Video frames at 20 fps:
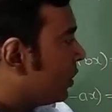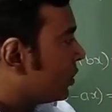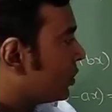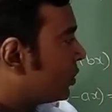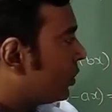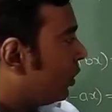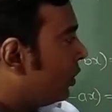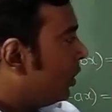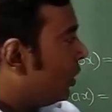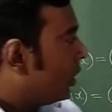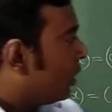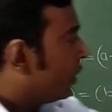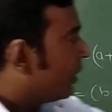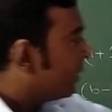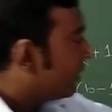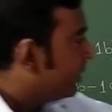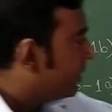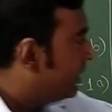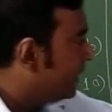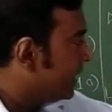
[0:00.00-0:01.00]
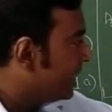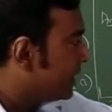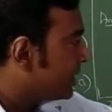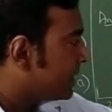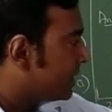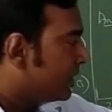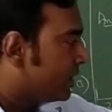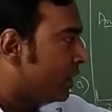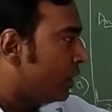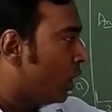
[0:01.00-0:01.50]
So
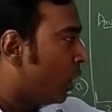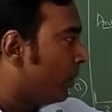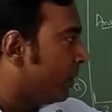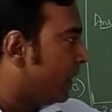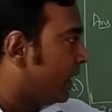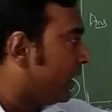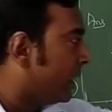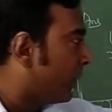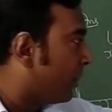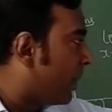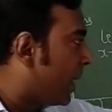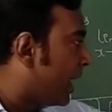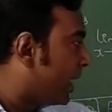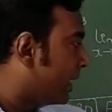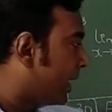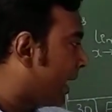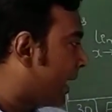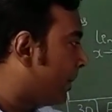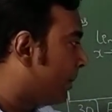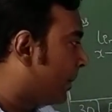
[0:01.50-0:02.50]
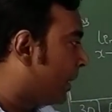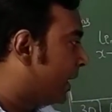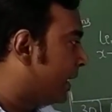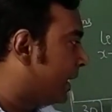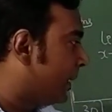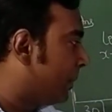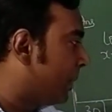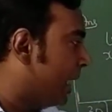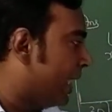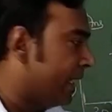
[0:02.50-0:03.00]
this denominator part I am
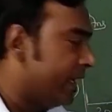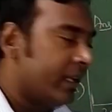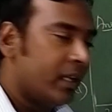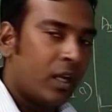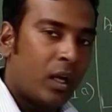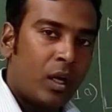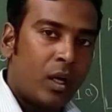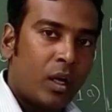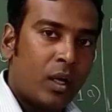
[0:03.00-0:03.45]
multiplying